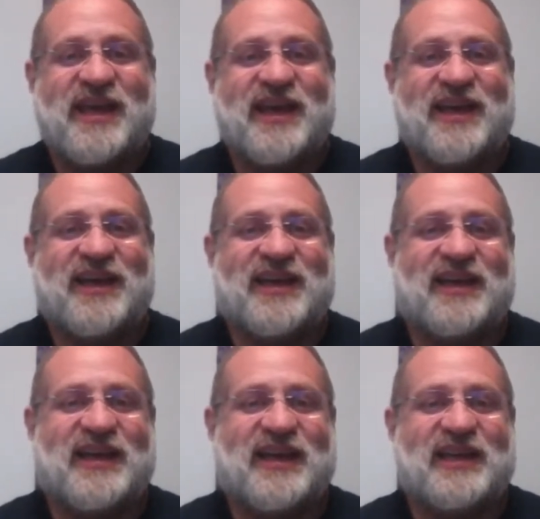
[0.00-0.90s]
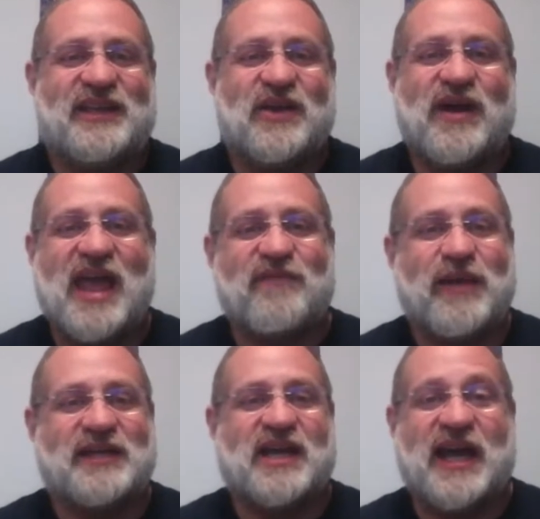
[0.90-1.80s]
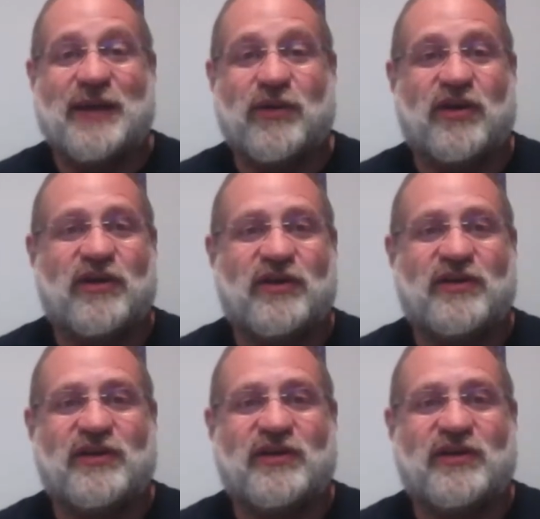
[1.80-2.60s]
I have my timer,